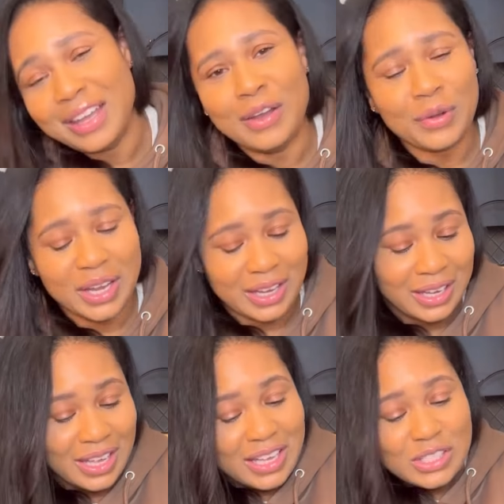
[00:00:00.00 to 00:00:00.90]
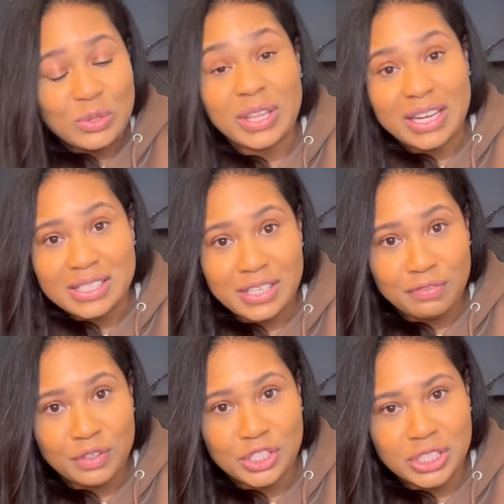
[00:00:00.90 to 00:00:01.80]
Okay, so that is it
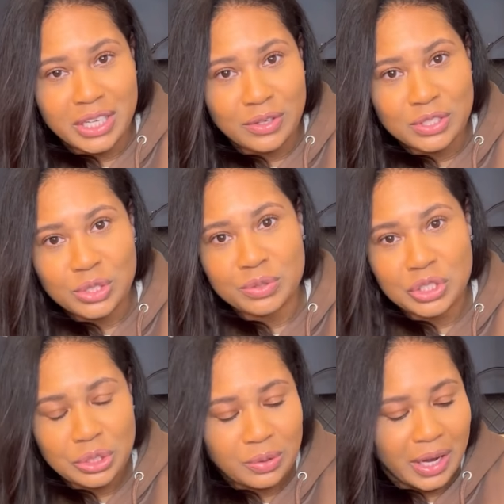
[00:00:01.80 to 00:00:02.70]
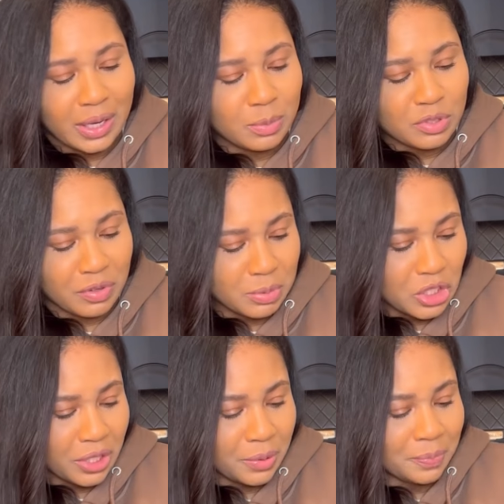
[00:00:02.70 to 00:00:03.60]
for Chanel. So it's two items from
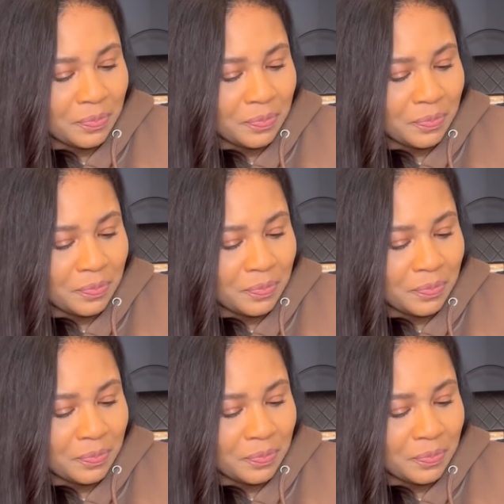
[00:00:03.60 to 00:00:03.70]
Chanel.